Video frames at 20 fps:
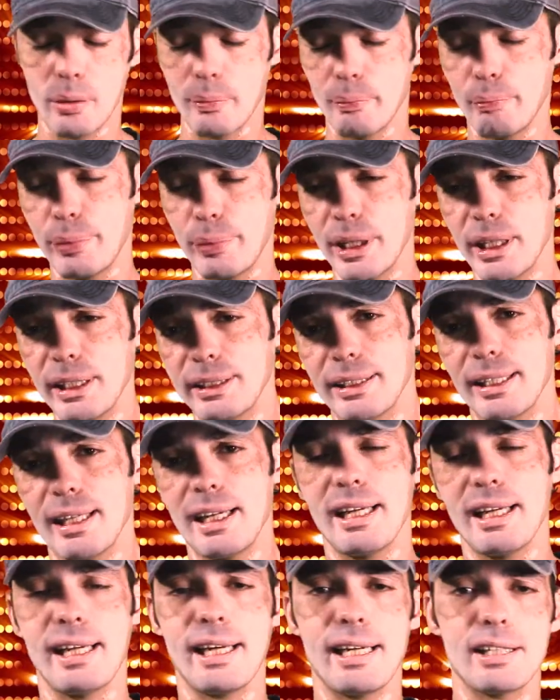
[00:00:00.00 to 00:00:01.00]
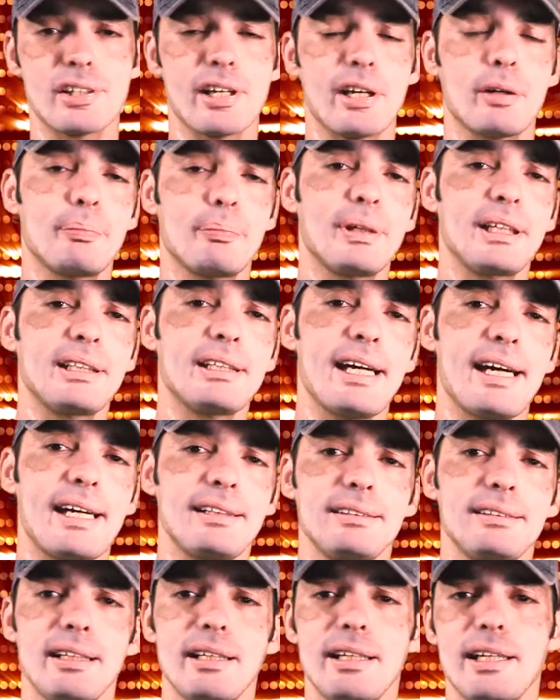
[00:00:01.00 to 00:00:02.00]
but I had to help my
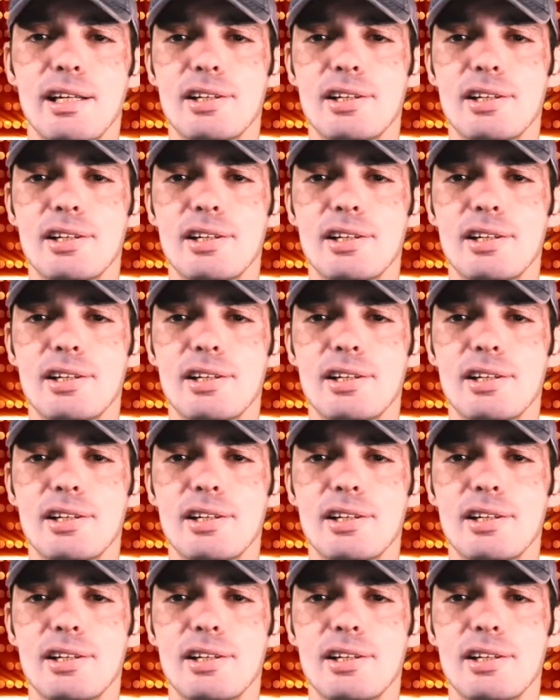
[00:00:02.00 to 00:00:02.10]
dad.